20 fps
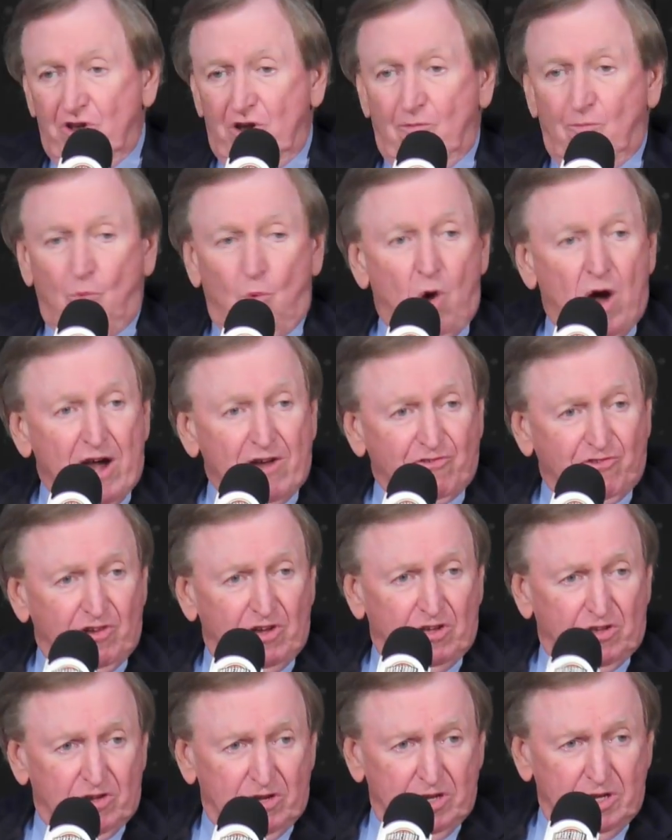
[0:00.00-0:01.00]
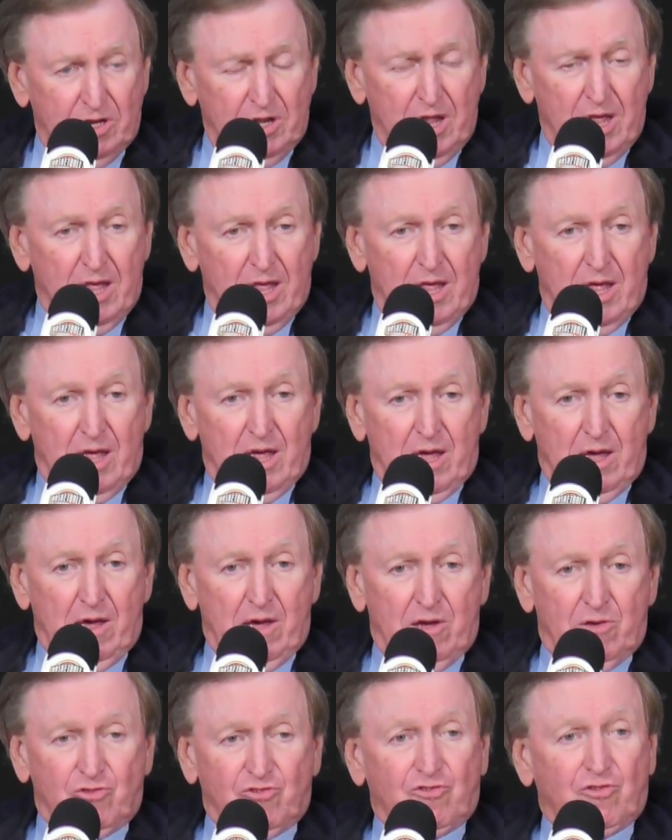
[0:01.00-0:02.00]
of Washington,
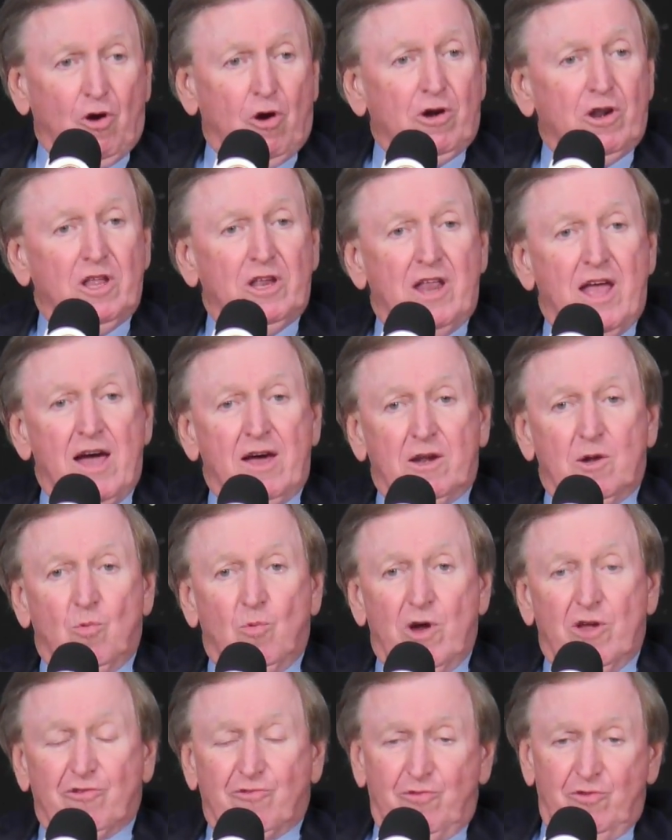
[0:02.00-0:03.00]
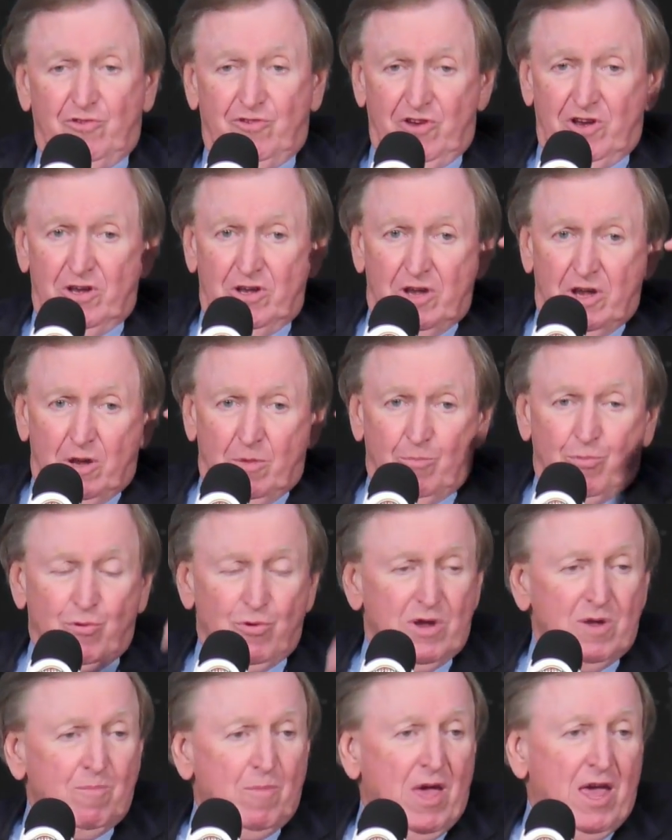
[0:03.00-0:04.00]
started out at West Virginia in
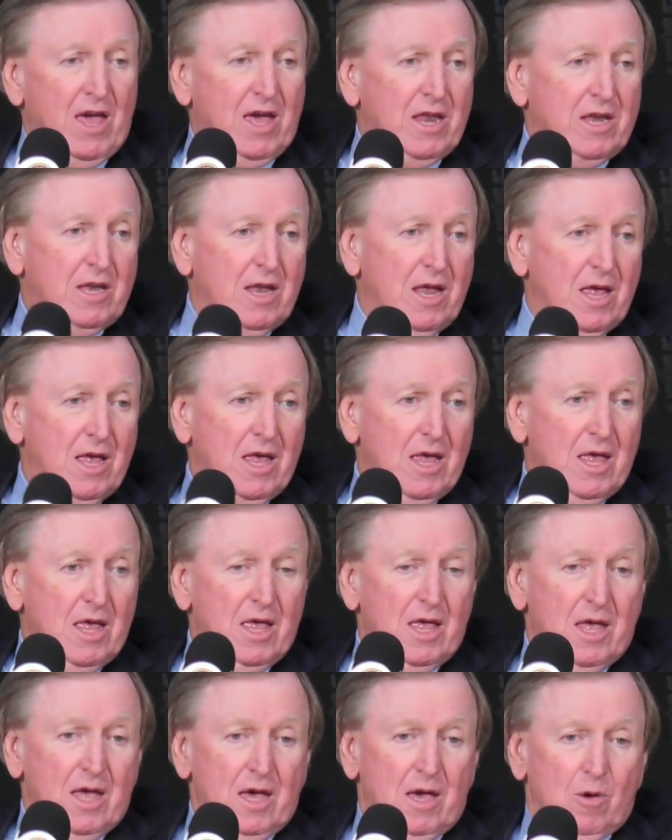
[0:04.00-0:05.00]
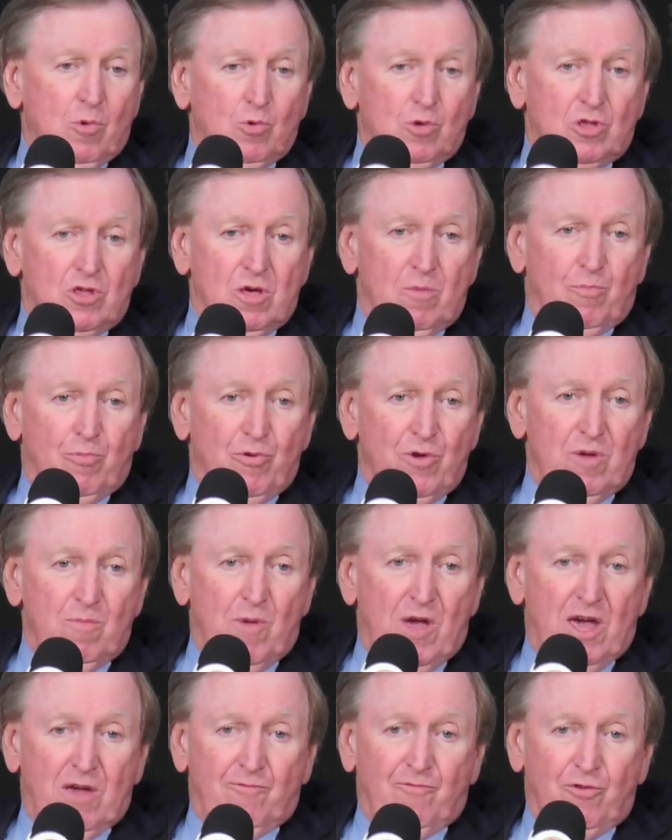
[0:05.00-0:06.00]
pre-med, was in
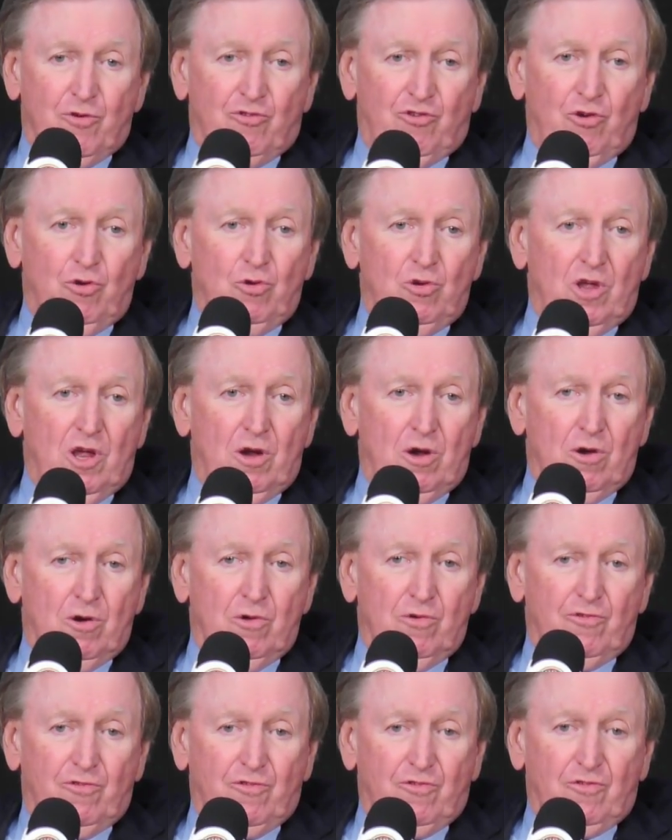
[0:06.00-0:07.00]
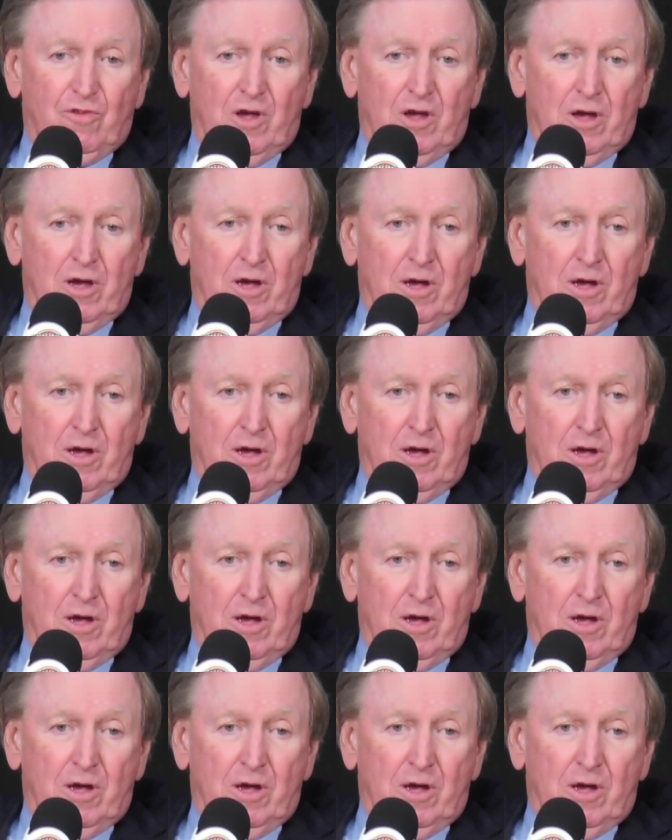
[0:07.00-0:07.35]
pre-med for 2 years,